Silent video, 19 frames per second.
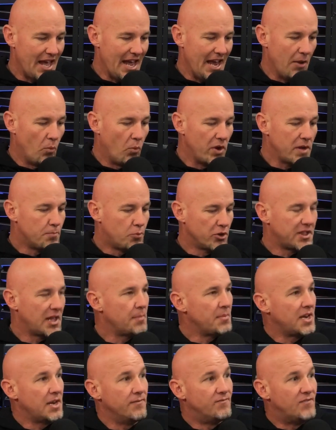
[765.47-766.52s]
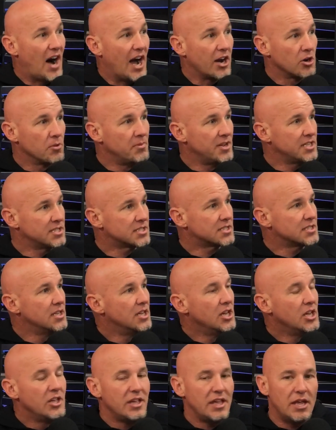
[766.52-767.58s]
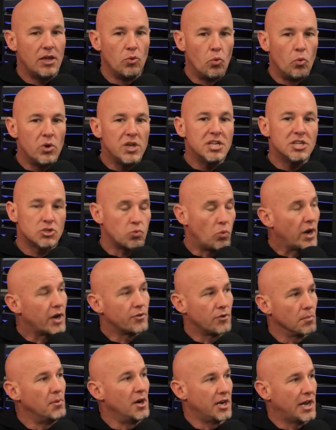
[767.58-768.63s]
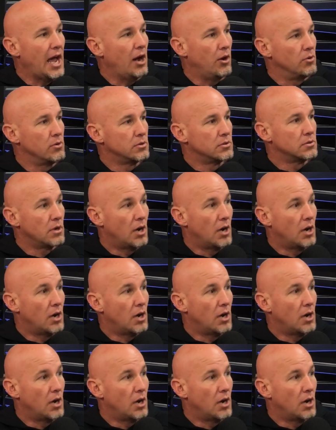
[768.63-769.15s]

and we put it's them important. in environments and we just wear their butt out.